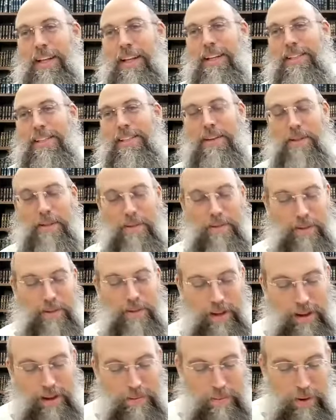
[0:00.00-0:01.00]
So
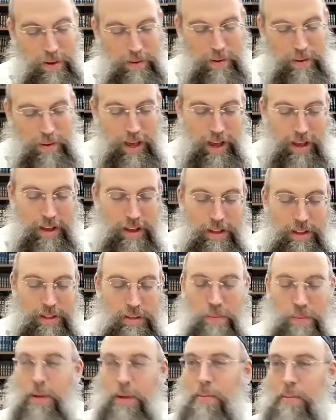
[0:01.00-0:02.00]
um, okay,
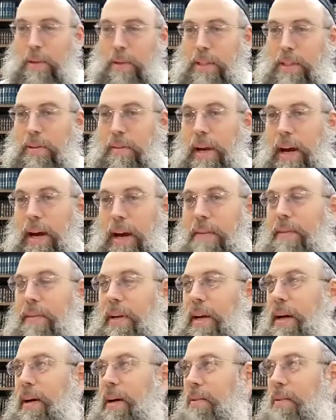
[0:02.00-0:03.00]
but what's going on over
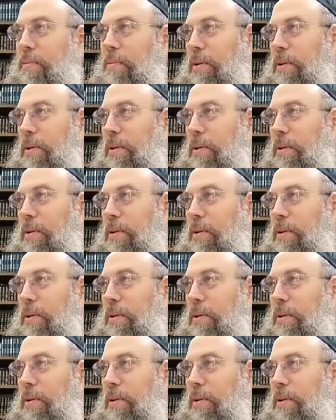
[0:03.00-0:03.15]
here?